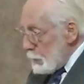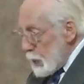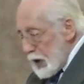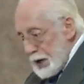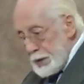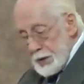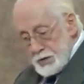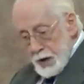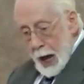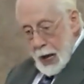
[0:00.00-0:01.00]
breathe a
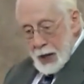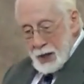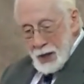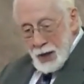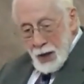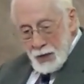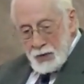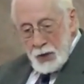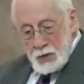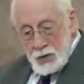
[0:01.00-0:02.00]
sigh
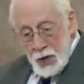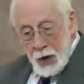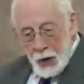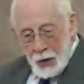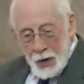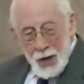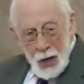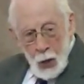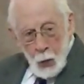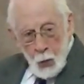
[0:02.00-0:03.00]
of concern
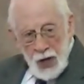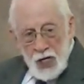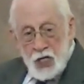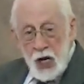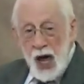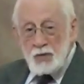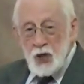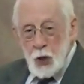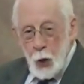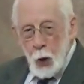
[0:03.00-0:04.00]
when He's
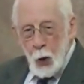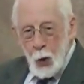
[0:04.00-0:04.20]
left you.